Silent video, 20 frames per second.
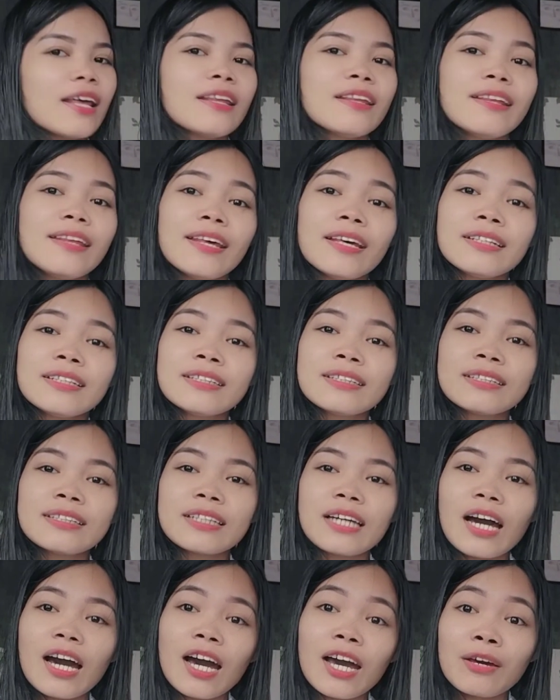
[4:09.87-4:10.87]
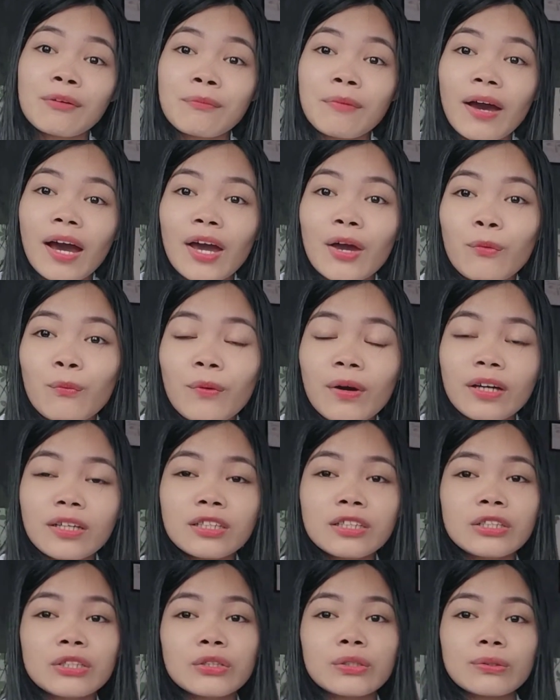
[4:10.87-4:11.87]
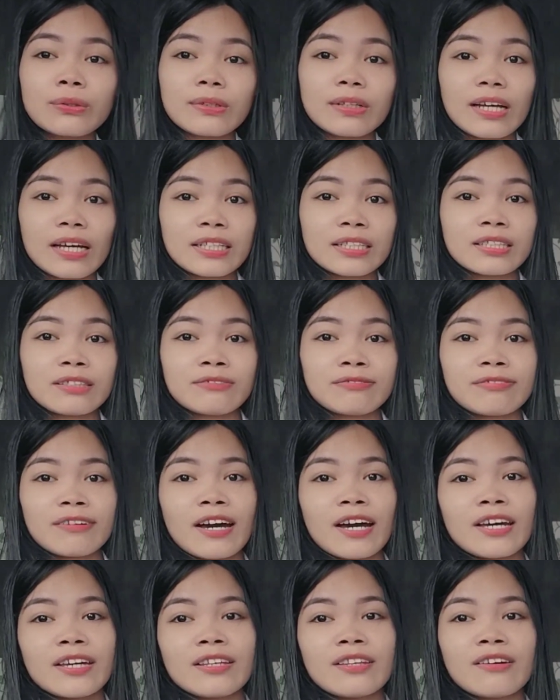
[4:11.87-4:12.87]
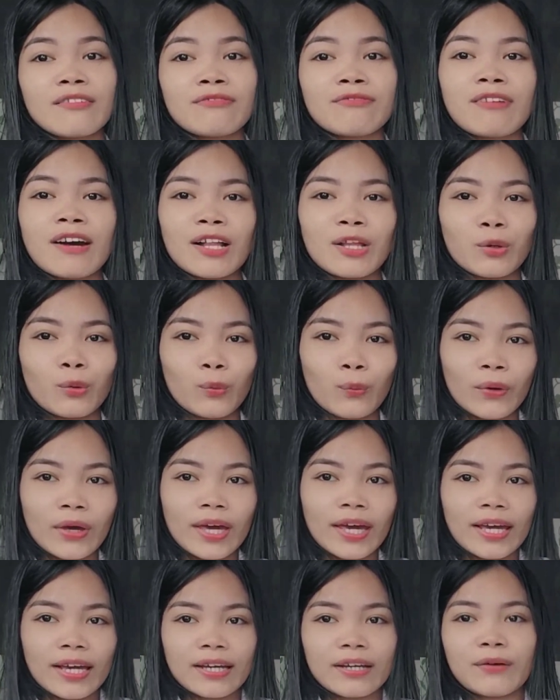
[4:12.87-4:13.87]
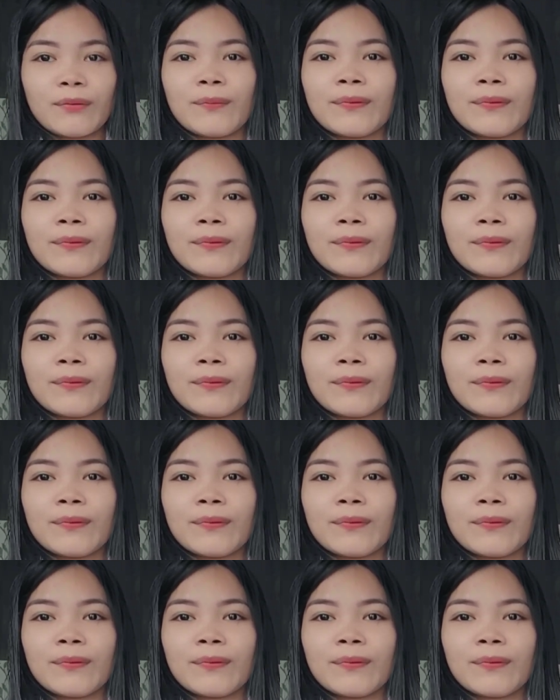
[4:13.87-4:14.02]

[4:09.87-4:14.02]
This time, I want you to classify the following.